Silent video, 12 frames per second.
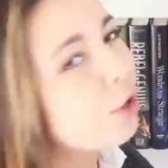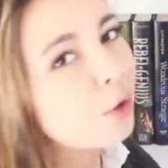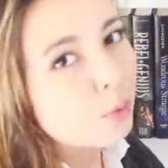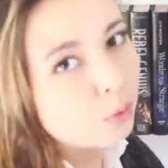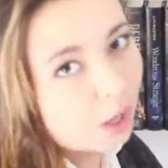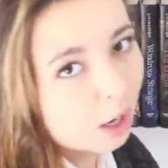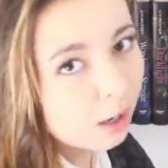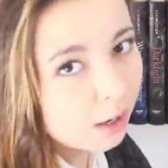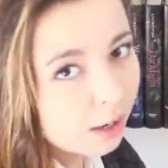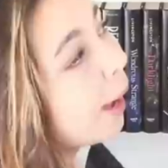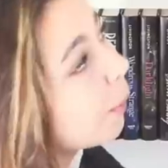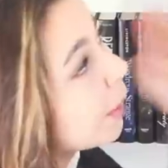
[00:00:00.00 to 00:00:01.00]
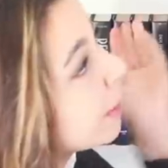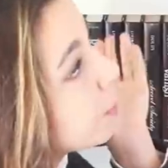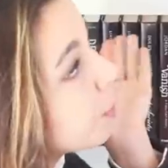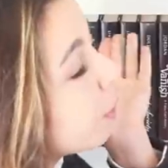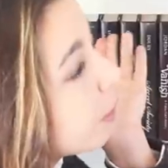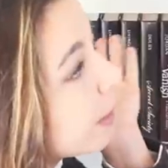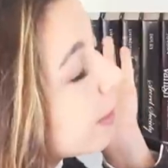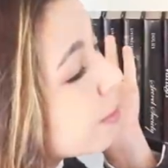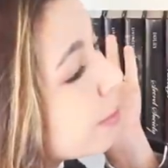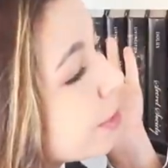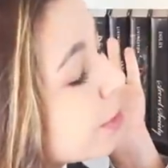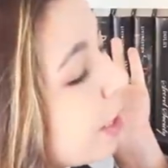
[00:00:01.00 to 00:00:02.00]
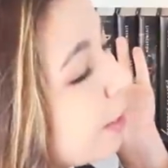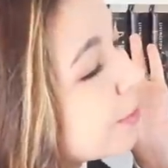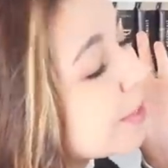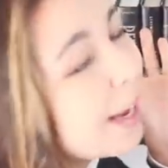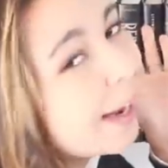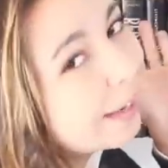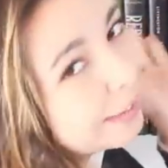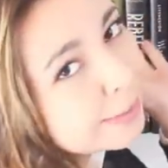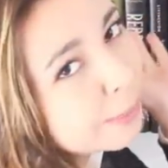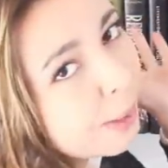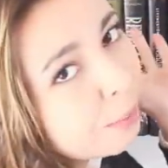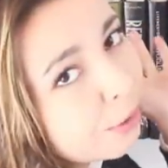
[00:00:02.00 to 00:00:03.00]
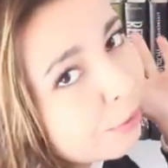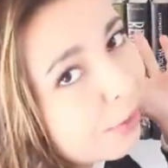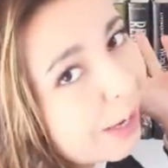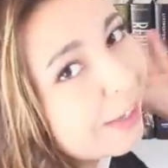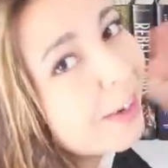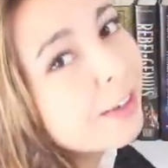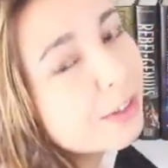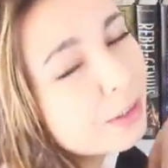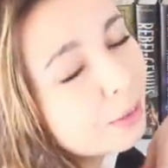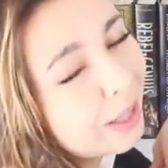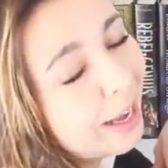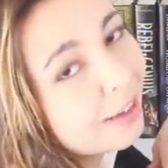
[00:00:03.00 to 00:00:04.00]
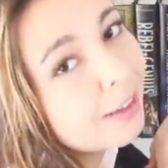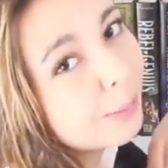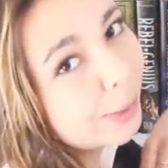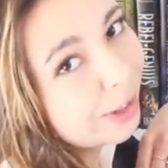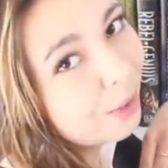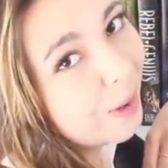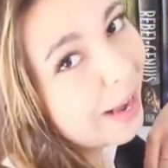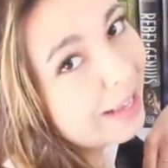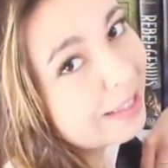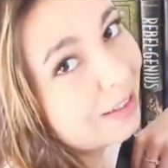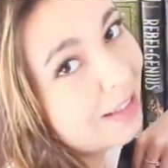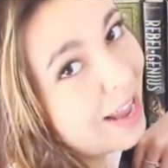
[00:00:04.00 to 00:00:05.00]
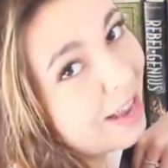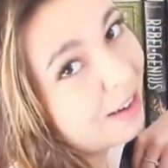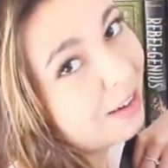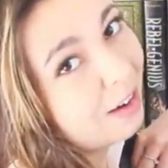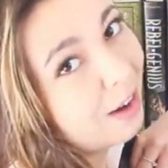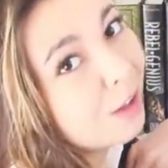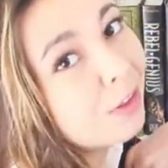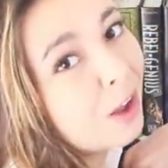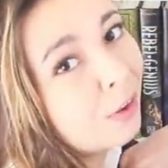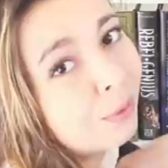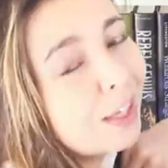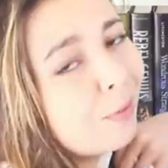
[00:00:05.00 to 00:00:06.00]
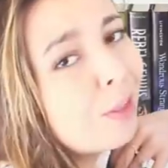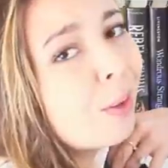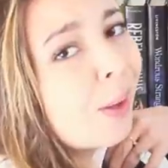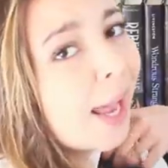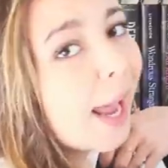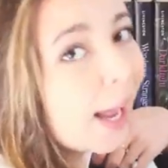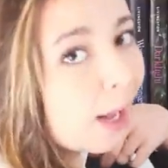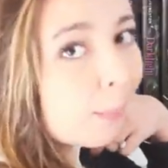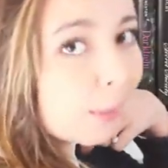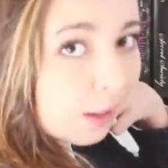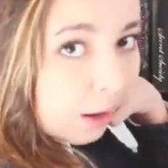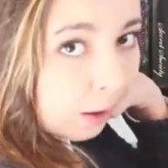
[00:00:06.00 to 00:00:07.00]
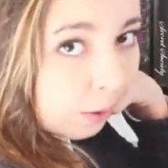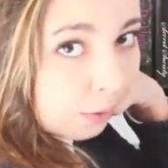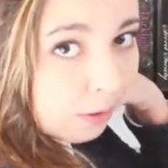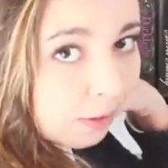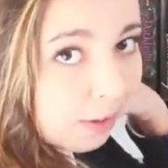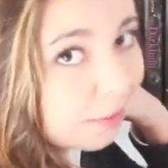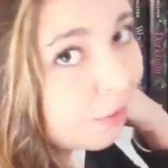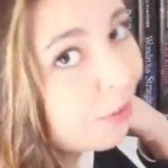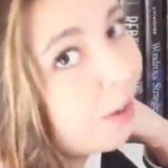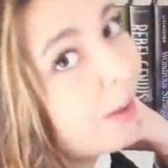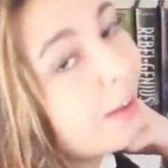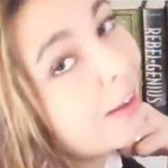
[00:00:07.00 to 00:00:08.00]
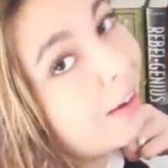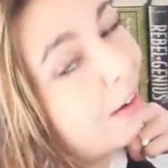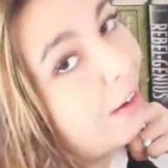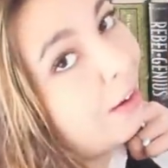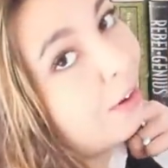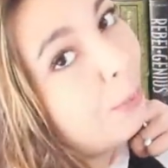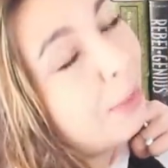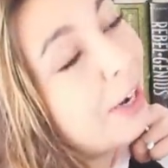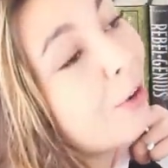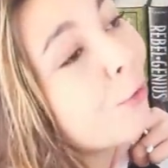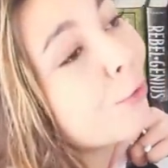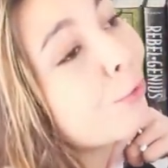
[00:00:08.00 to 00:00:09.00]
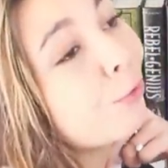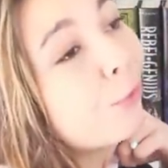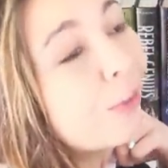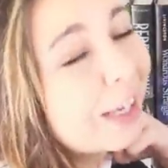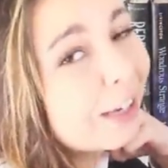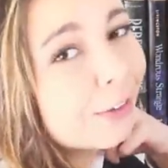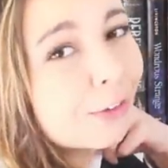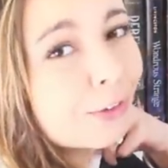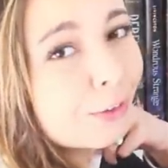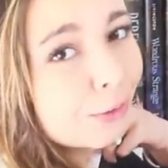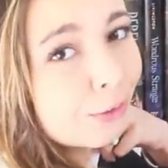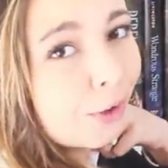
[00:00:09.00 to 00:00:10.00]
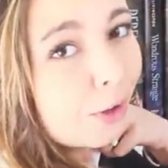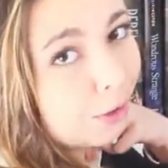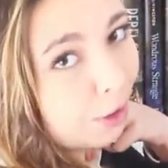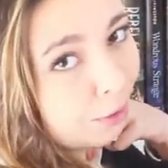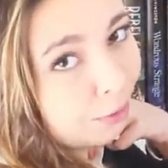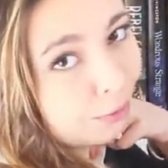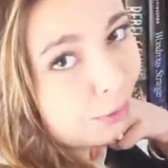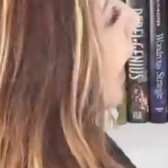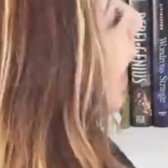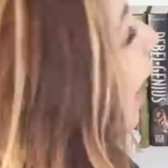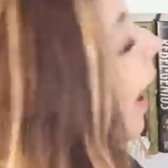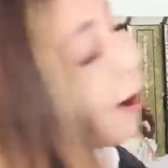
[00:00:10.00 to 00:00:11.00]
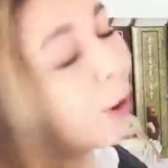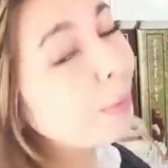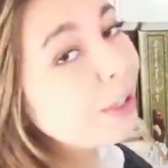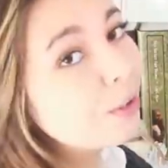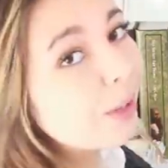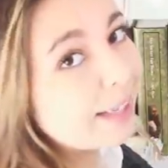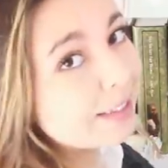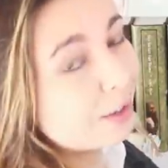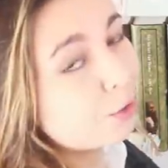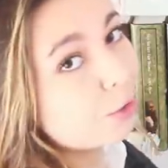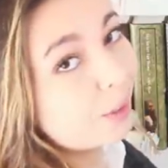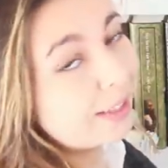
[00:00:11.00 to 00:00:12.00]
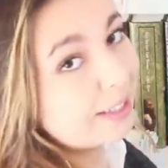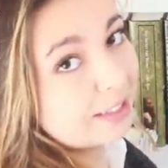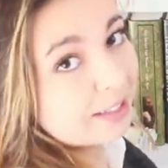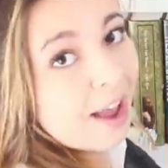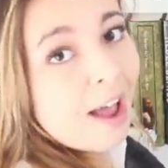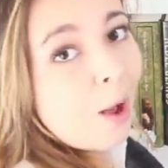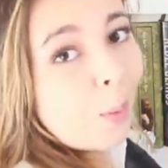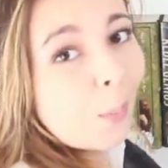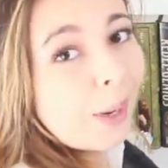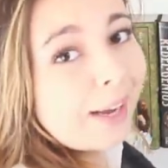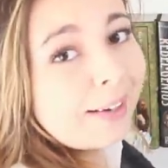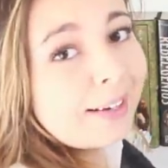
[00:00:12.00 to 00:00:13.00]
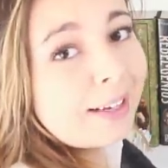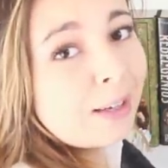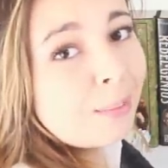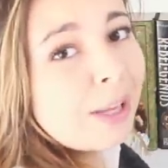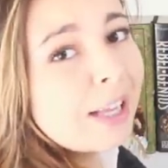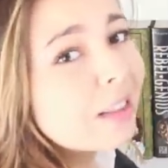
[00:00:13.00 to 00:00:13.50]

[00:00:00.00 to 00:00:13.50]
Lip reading: new look. I wanted to reorganize my shelves, and it's way more fun to do that with you guys than alone. Even though I am alone and you're not here, but I don't feel alone. Yeah, I hope that you guys enjoyed this random